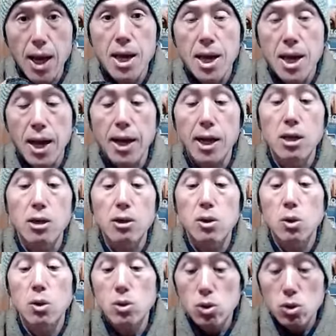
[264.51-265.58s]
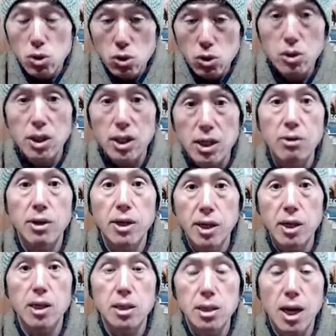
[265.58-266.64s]
Yeah. And then you can also choose the
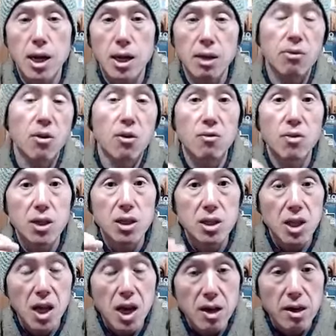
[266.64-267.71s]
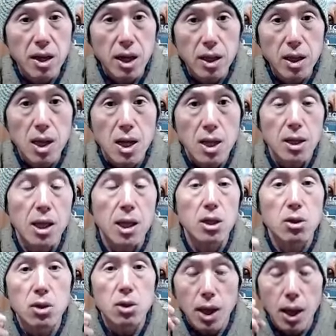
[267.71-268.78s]
ingredient inside. If you're vegetarian,
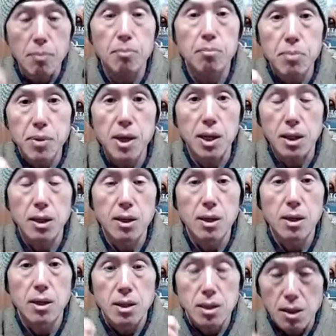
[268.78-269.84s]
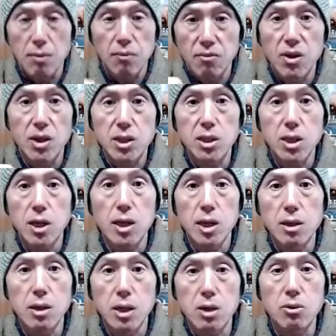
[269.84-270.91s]
then you can pick some
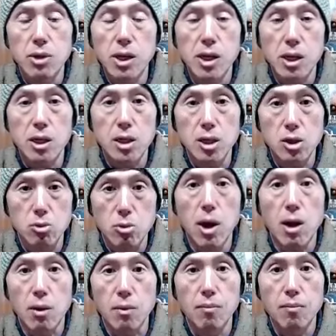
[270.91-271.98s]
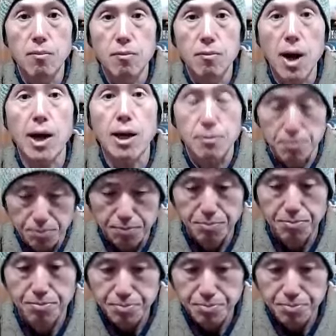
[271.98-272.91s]
vegetarian ingredients as well. Right.